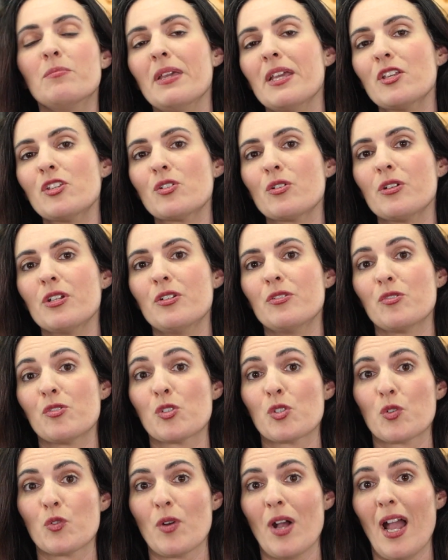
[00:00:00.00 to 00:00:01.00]
Make sure you
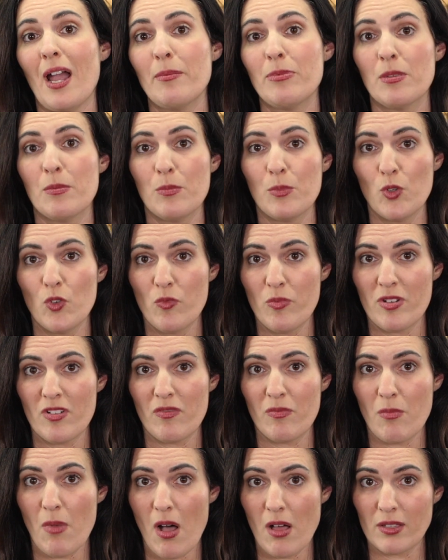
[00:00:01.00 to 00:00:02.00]
describe the movement
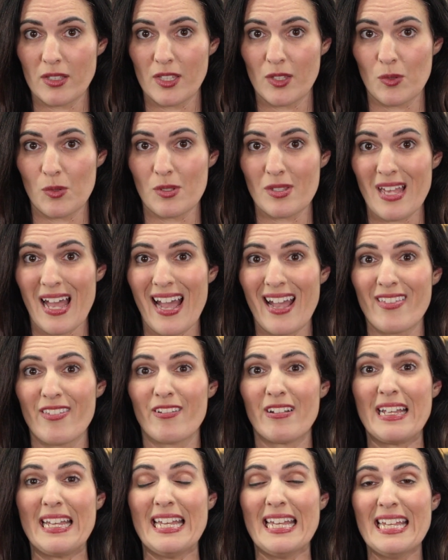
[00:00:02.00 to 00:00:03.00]
of molecules
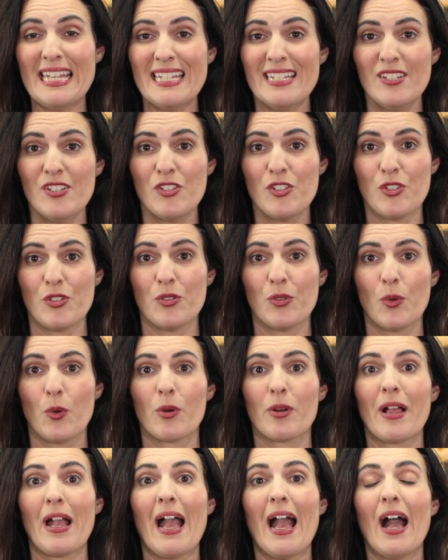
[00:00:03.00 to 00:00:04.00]
either into
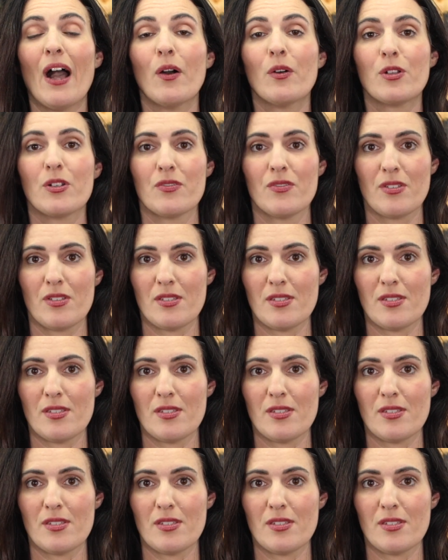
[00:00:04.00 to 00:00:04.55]
or out of the